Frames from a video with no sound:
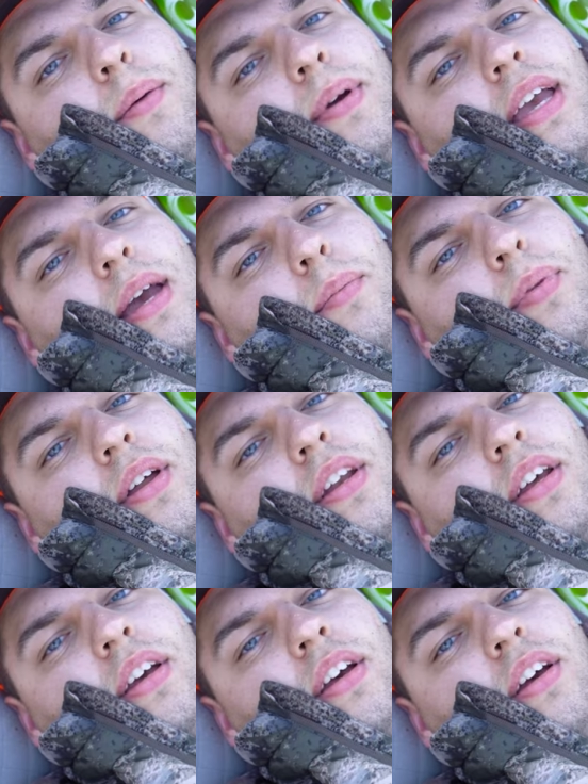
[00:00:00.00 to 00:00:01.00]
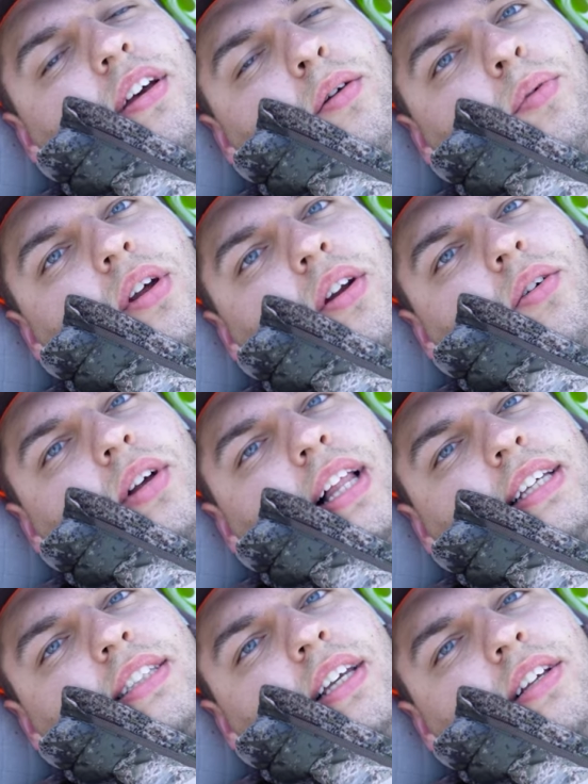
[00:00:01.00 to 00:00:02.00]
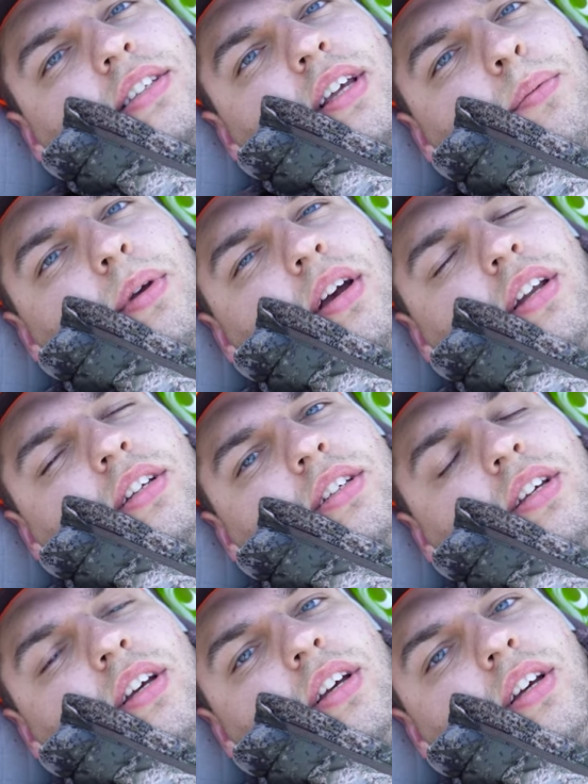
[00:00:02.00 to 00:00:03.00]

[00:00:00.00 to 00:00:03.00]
up camp, and we're going to go glass the hillside behind us.